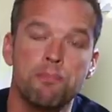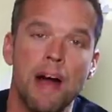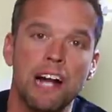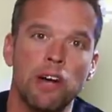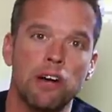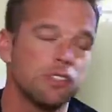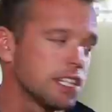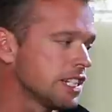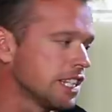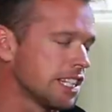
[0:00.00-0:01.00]
bit of
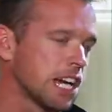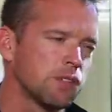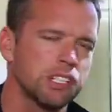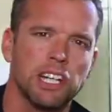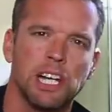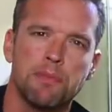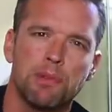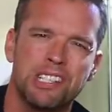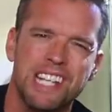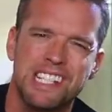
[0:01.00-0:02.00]
background into this
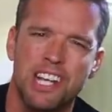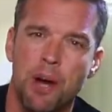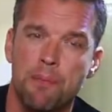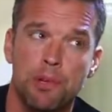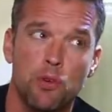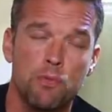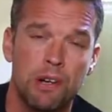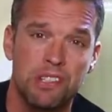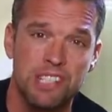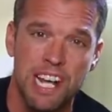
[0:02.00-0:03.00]
aquascape. I set it up
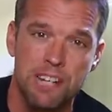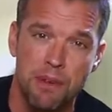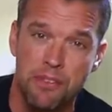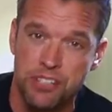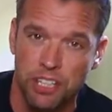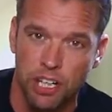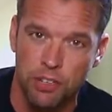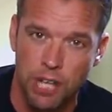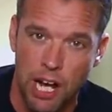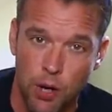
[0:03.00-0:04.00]
almost 10 months
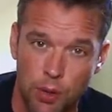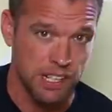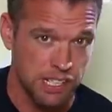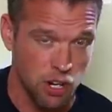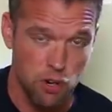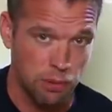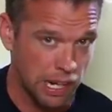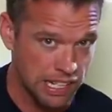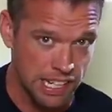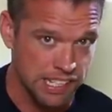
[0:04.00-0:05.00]
ago now. There's a whole
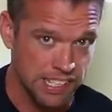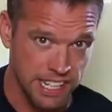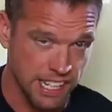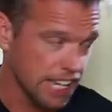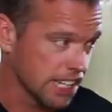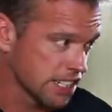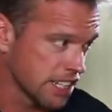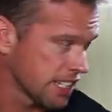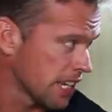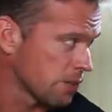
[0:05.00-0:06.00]
playlist dedicated
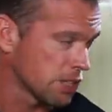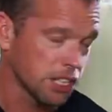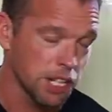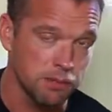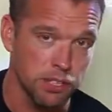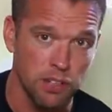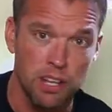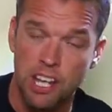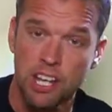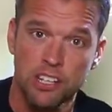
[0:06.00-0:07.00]
to this aquascape,
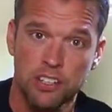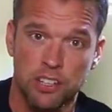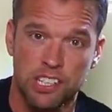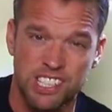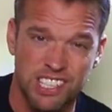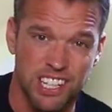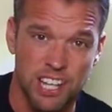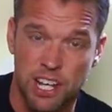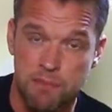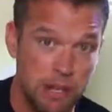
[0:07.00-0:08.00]
so do
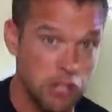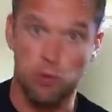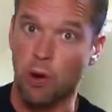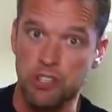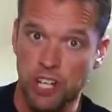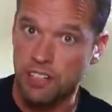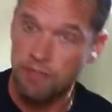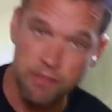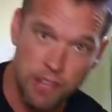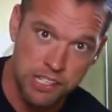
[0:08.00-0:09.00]
consider binge watching
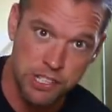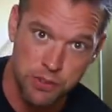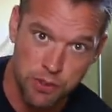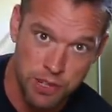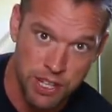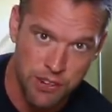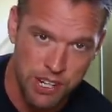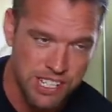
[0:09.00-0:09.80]
if that's the sort of thing you're